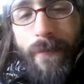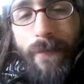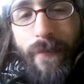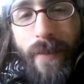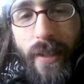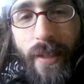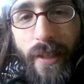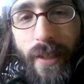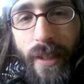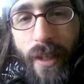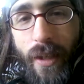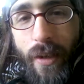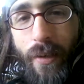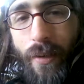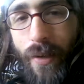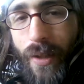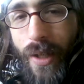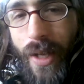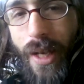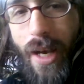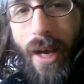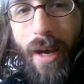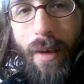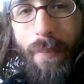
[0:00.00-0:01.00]
with the video
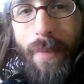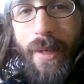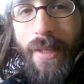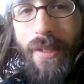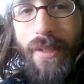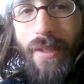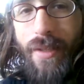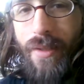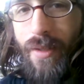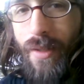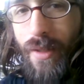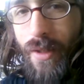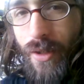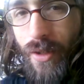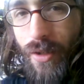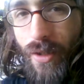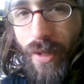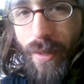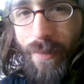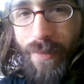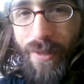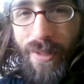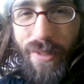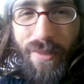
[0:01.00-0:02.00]
and the comments and the
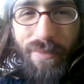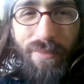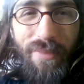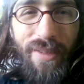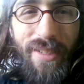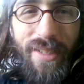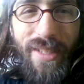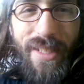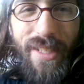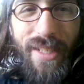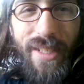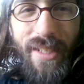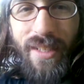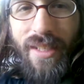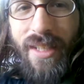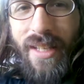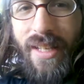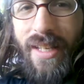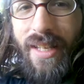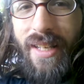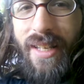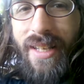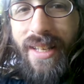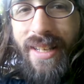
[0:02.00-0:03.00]
description, but
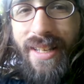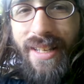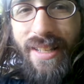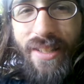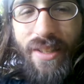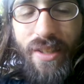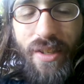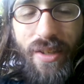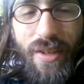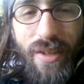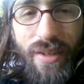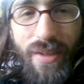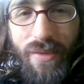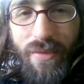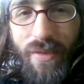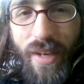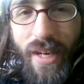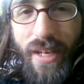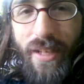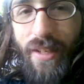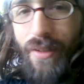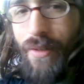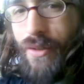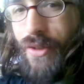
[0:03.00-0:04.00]
still, it's a
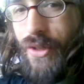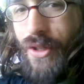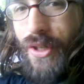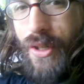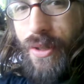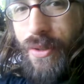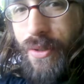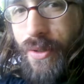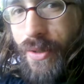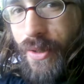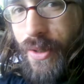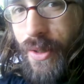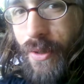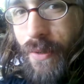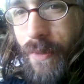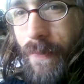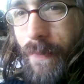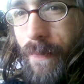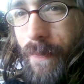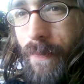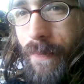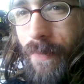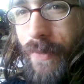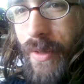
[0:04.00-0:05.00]
radio show,
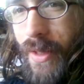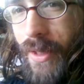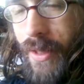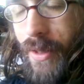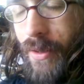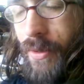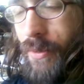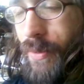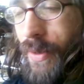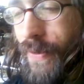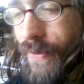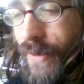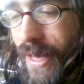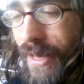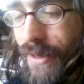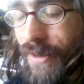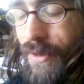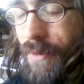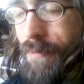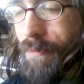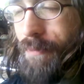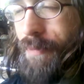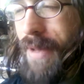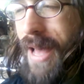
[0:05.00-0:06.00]
so, you know, we've
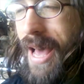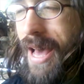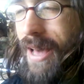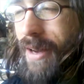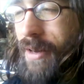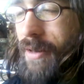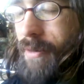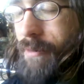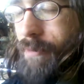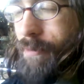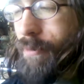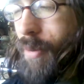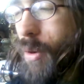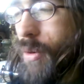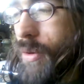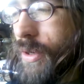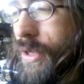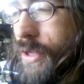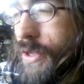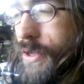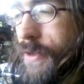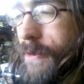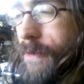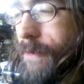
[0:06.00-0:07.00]
got the added
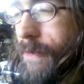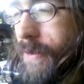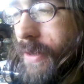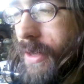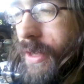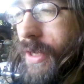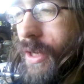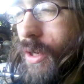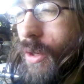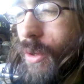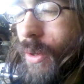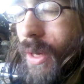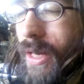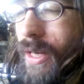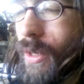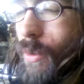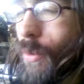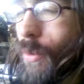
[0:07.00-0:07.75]
bonus of video